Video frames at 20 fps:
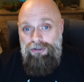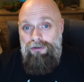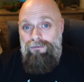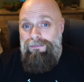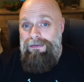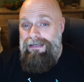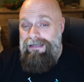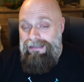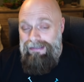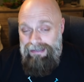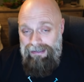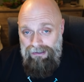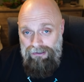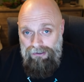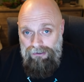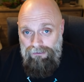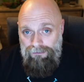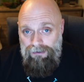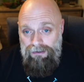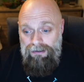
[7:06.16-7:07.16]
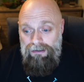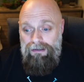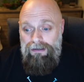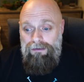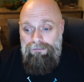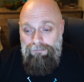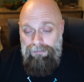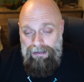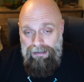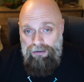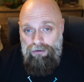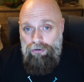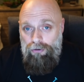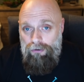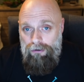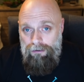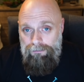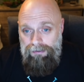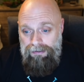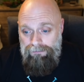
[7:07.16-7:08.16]
to be killed by
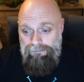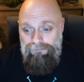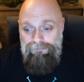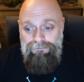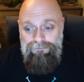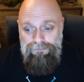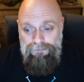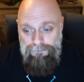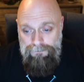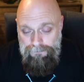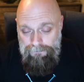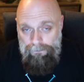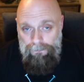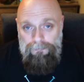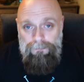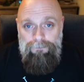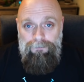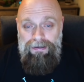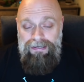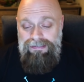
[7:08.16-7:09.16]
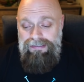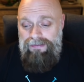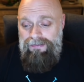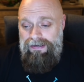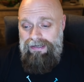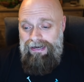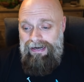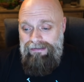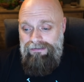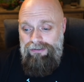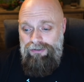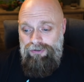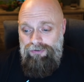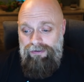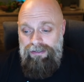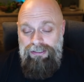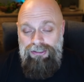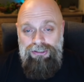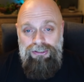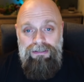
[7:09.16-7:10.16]
chloramine, based on the
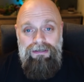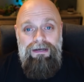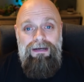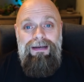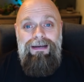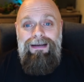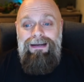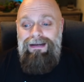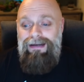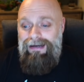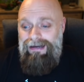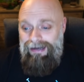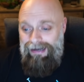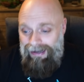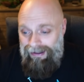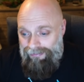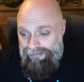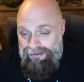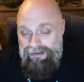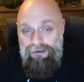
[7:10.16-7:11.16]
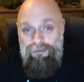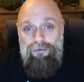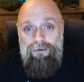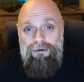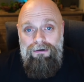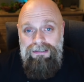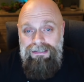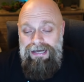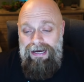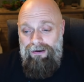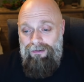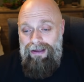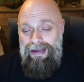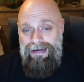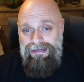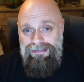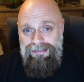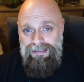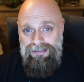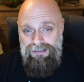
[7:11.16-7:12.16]
concentration on the horizontal
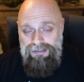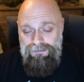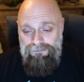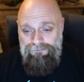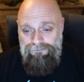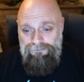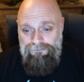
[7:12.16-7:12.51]
axis.